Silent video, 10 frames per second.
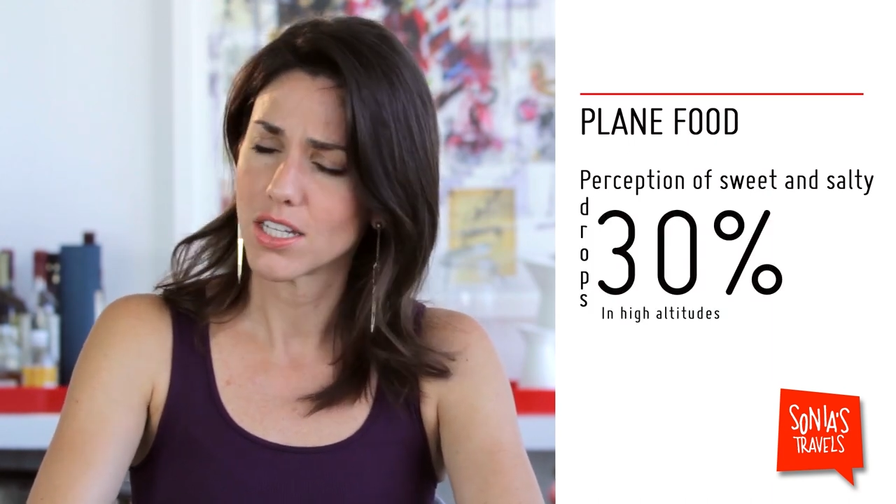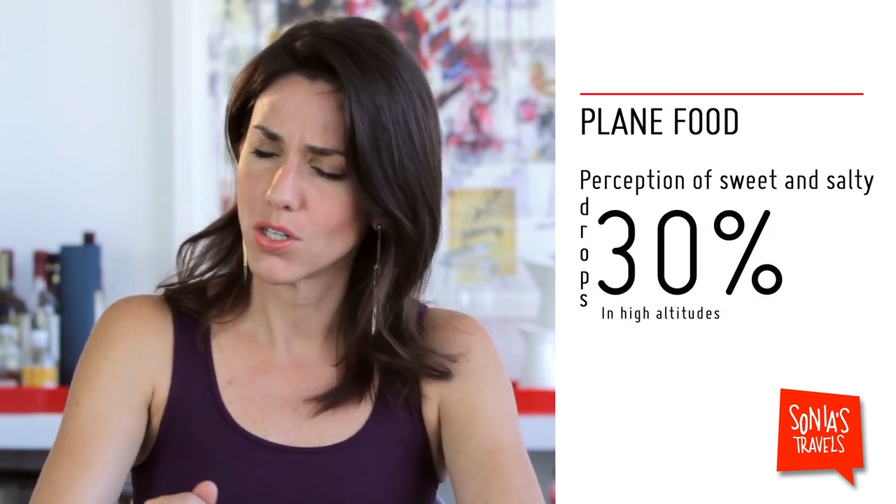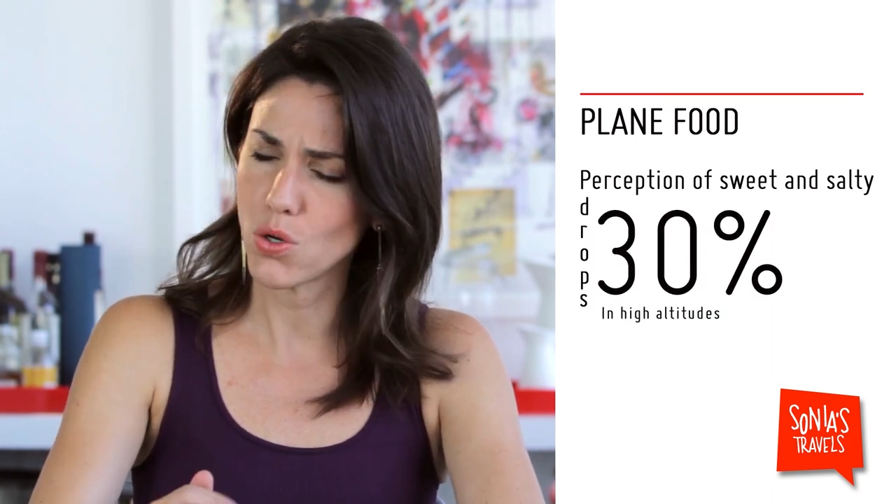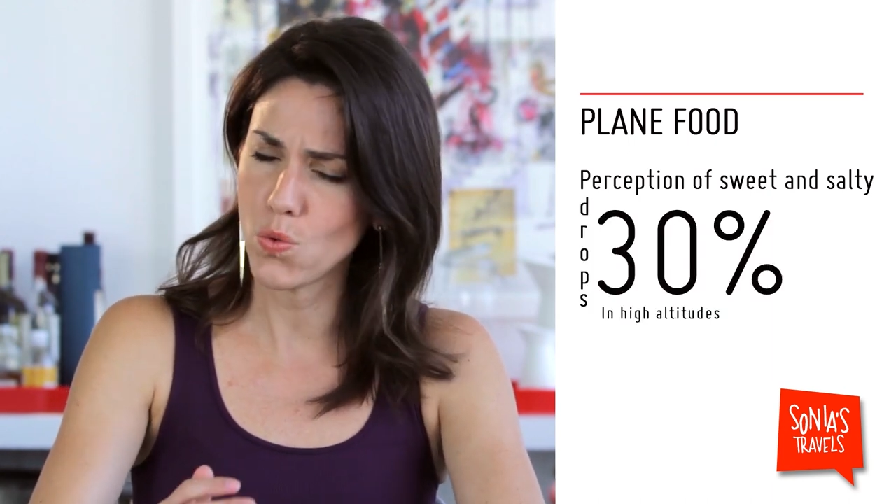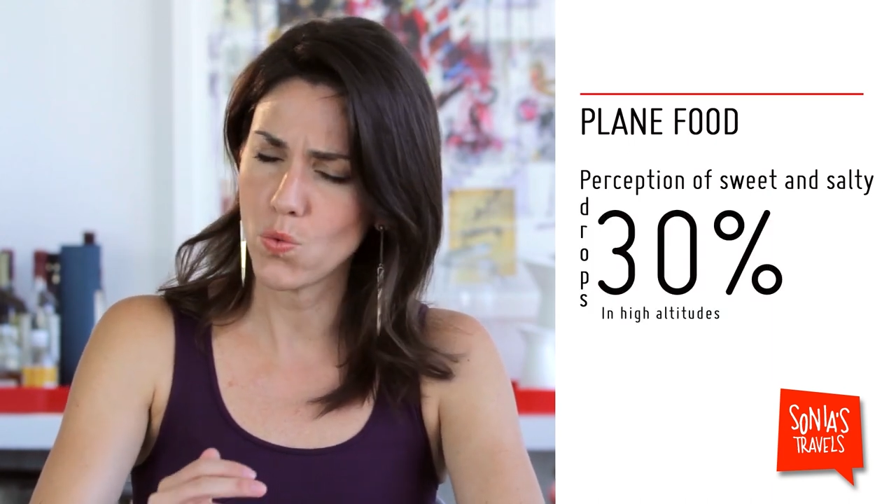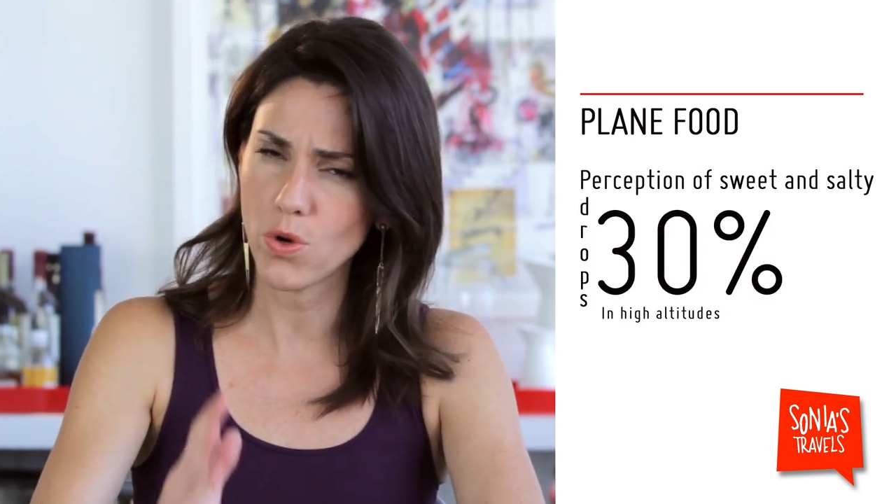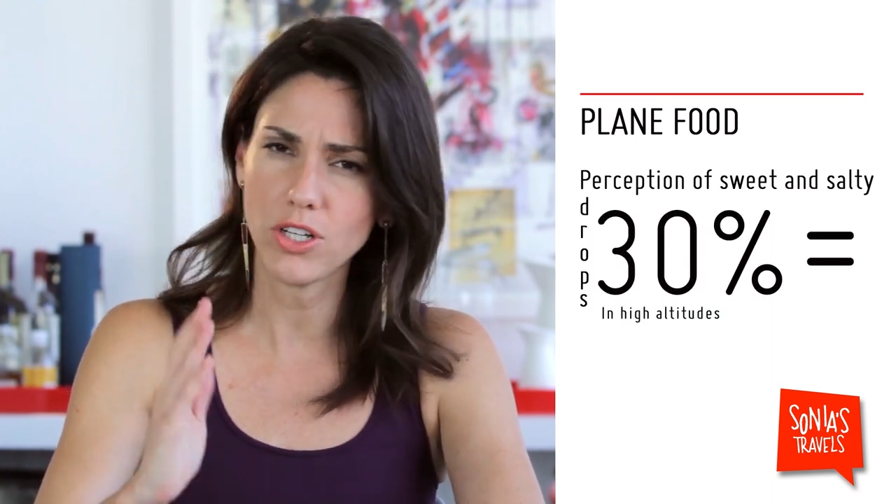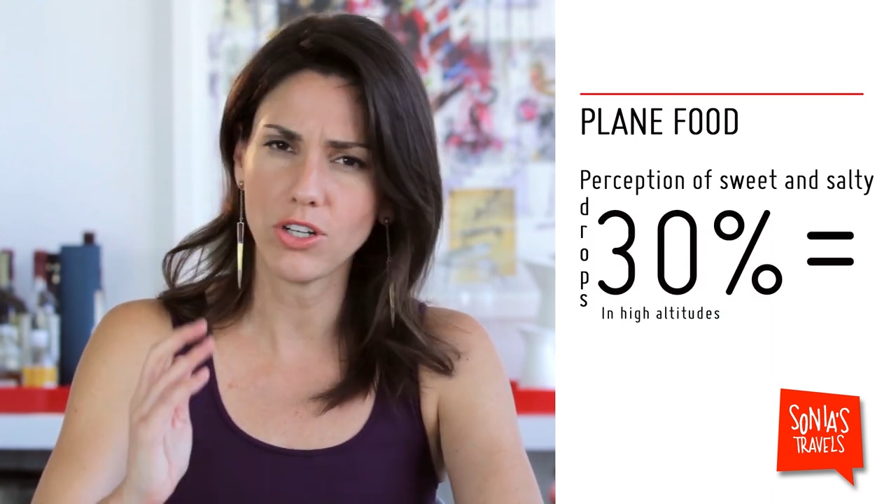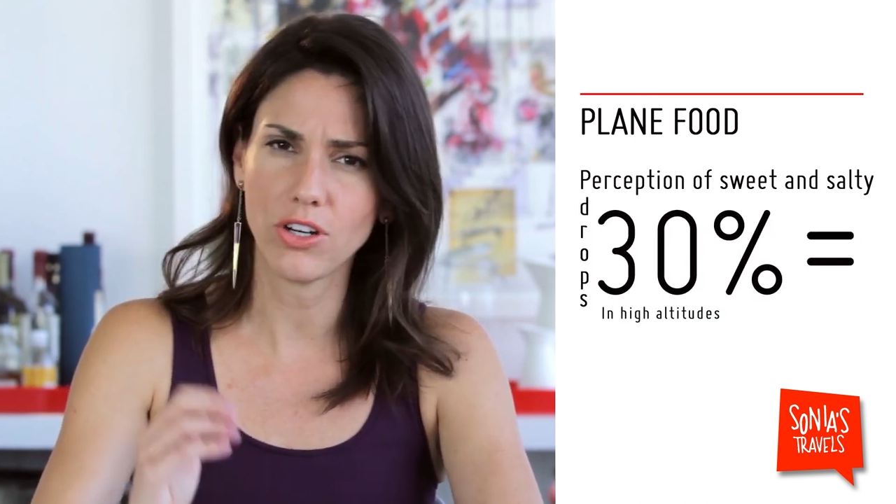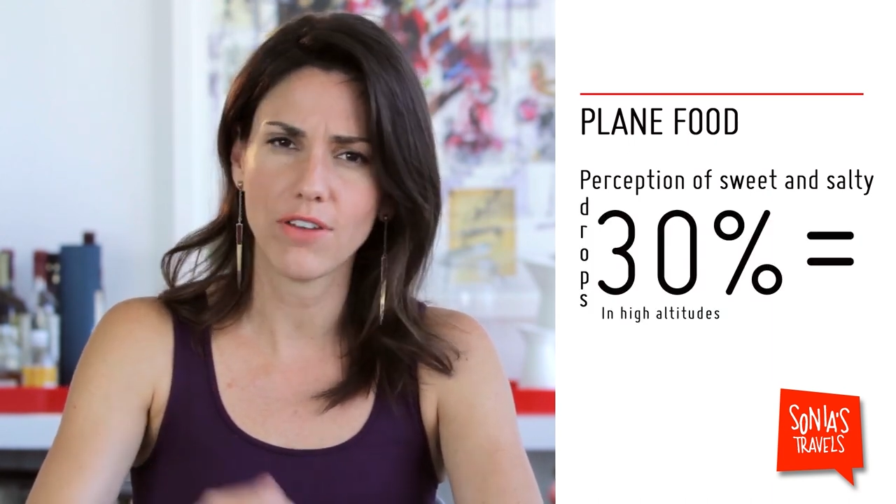No
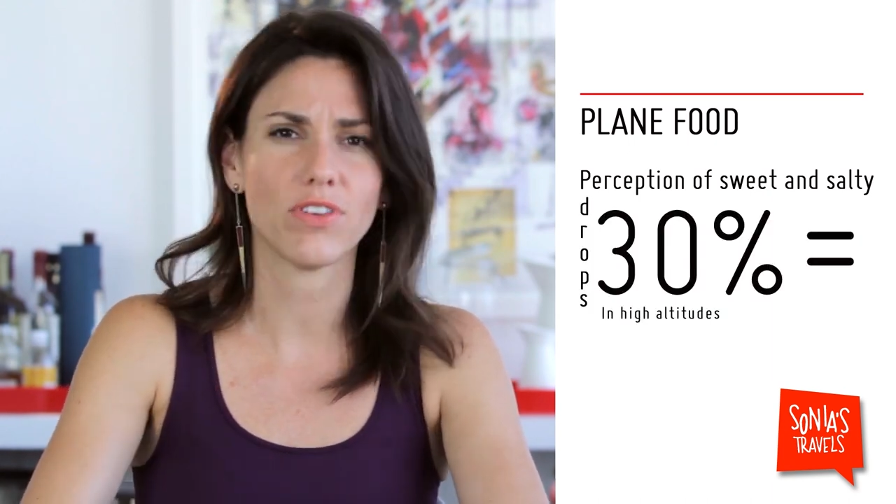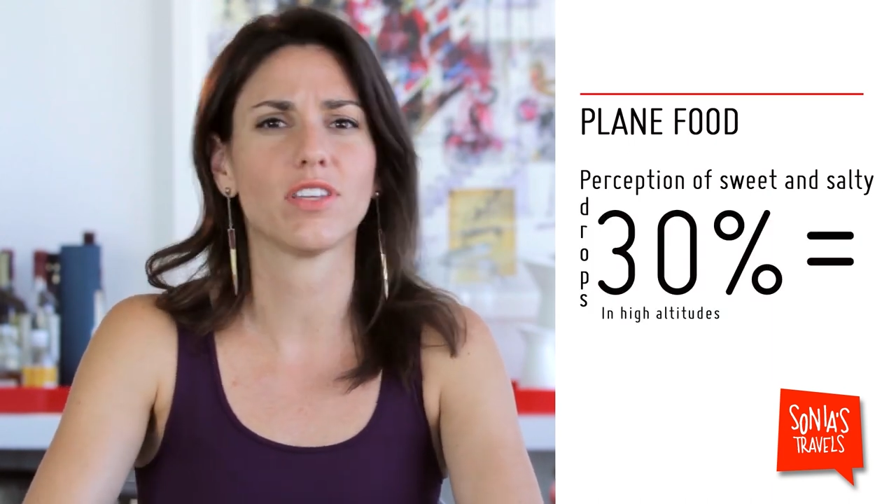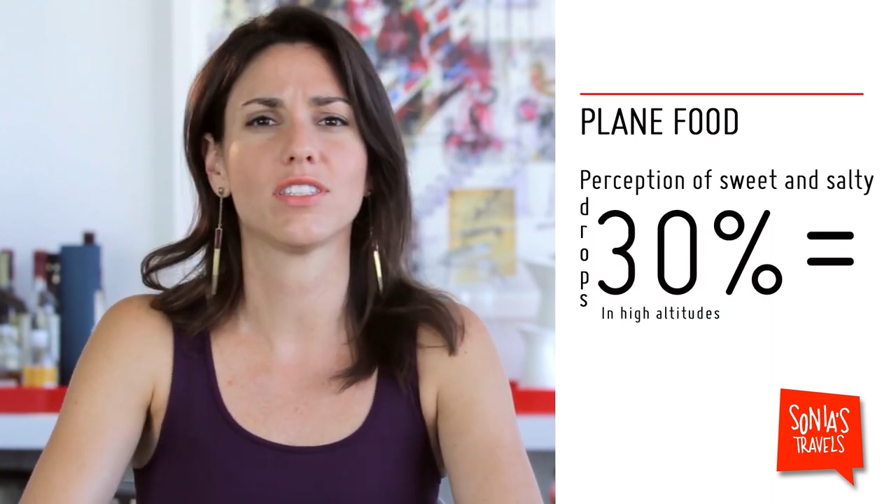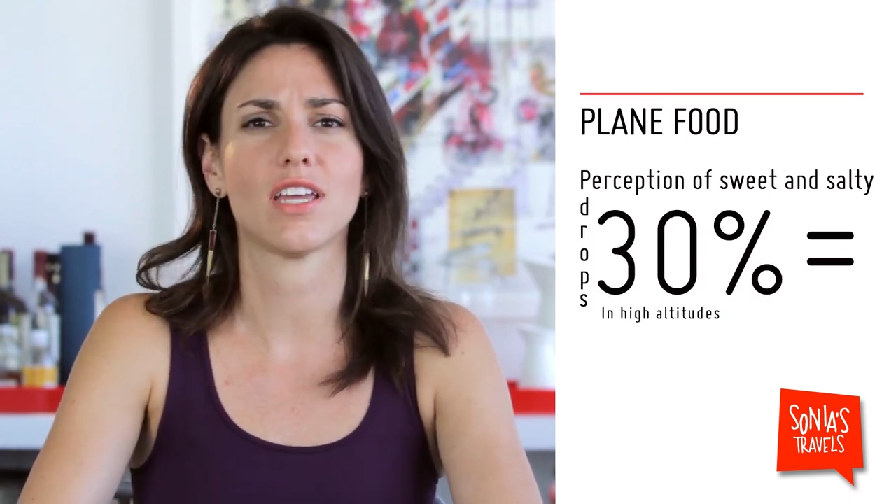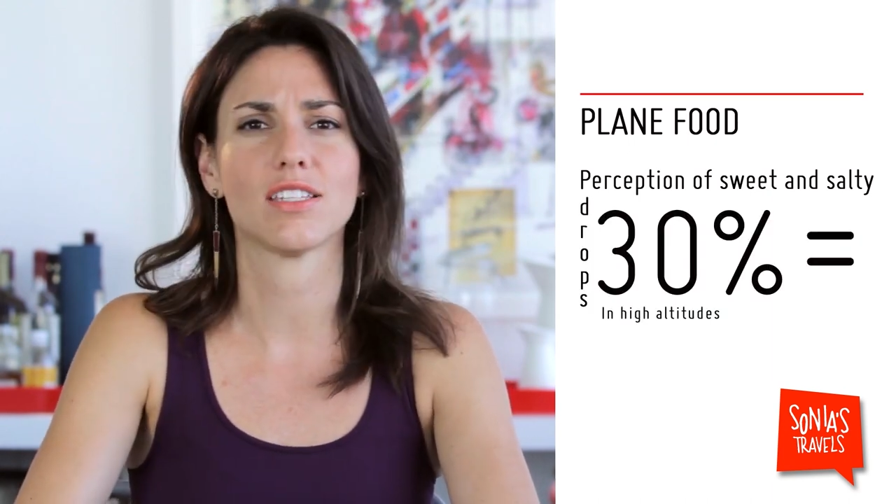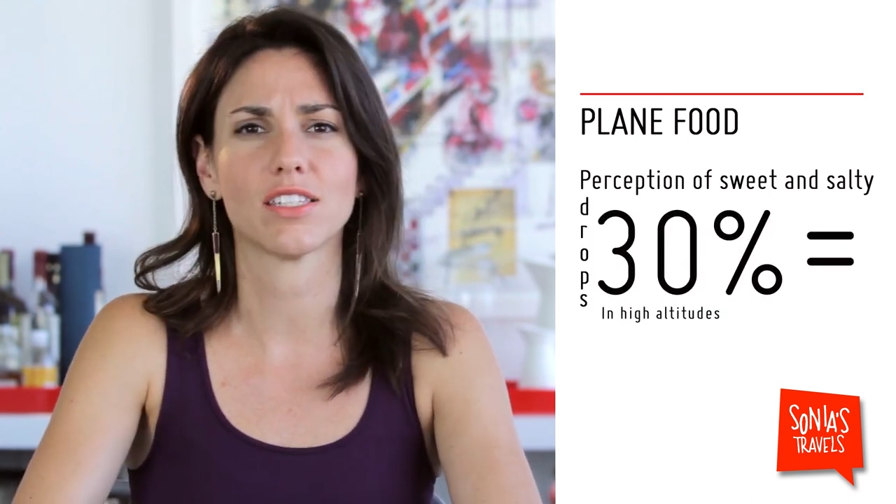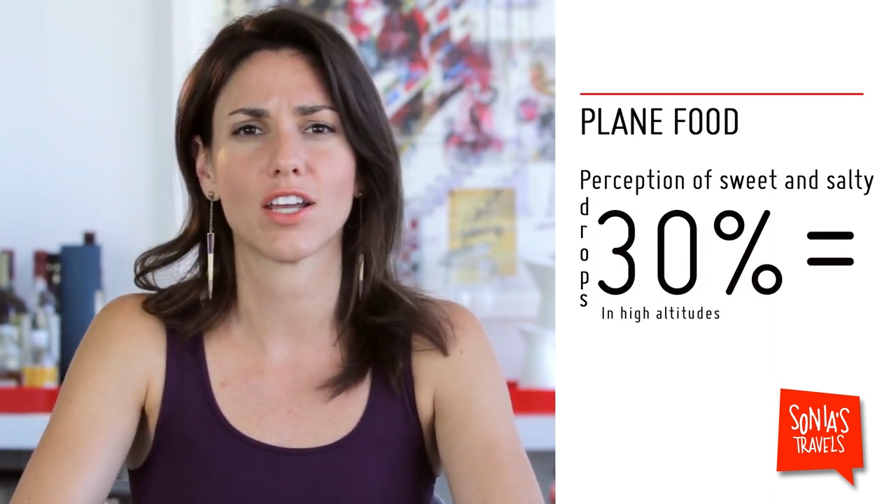wonder everything tastes